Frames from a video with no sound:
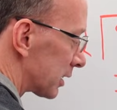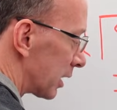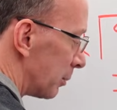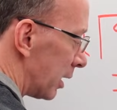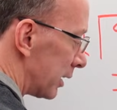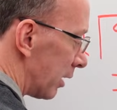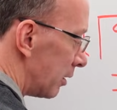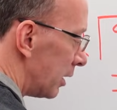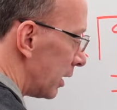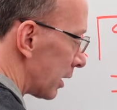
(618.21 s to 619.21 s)
Come on now.
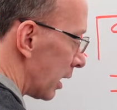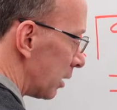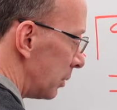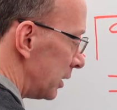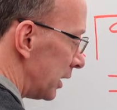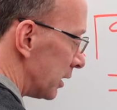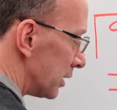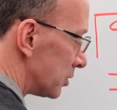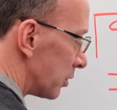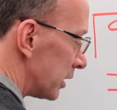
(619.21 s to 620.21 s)
Got to be neat.
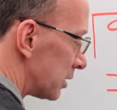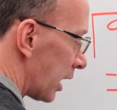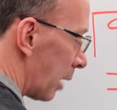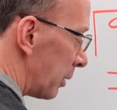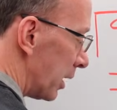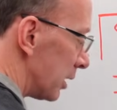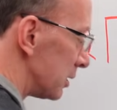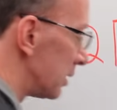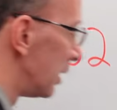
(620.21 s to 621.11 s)
Let's don't get sloppy on us.